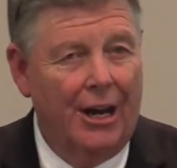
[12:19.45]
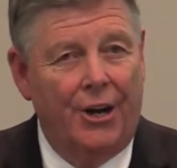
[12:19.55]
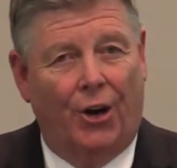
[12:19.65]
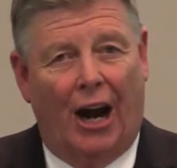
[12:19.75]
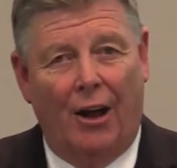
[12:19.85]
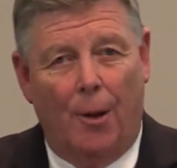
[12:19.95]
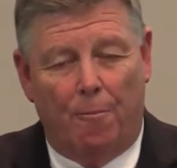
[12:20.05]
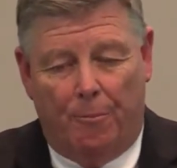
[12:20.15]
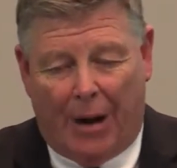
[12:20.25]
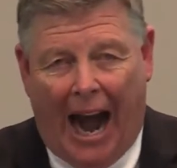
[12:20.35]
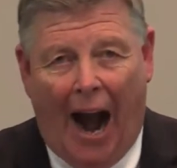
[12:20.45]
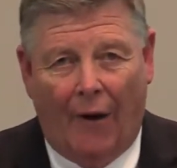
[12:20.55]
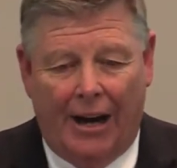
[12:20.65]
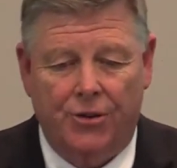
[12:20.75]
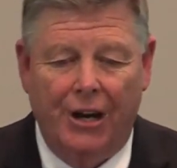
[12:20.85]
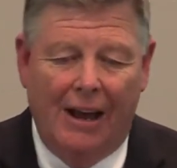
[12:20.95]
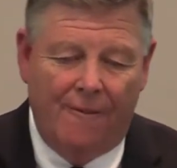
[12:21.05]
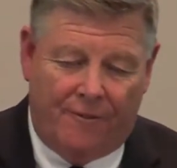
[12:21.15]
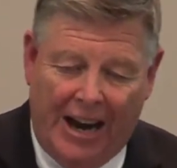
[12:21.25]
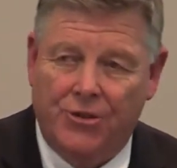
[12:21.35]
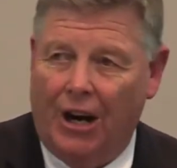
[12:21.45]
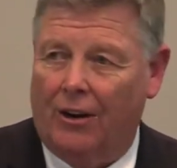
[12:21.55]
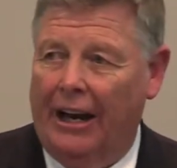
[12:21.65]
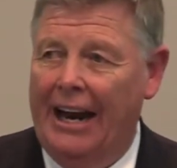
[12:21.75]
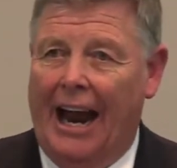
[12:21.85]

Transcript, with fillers: You're going to perish physically,